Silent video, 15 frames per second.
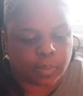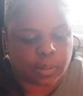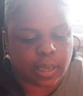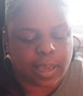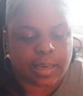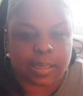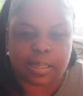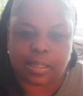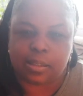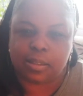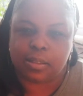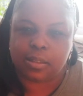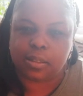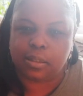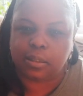and
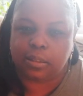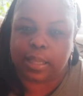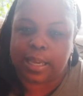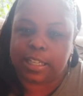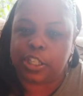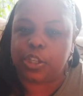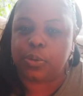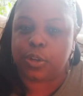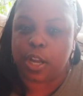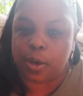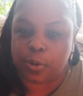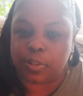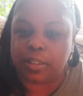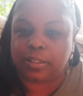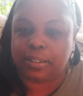letting you
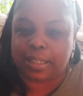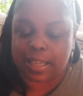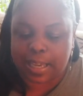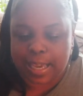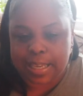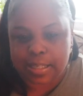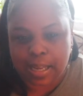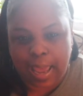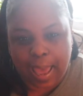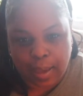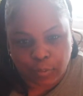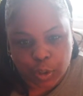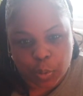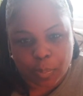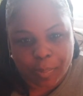know that they
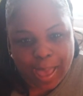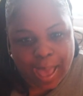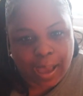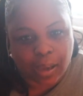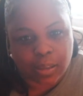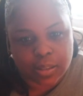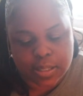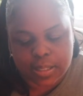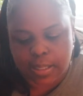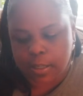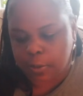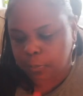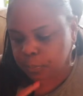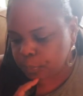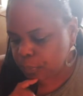have your back still.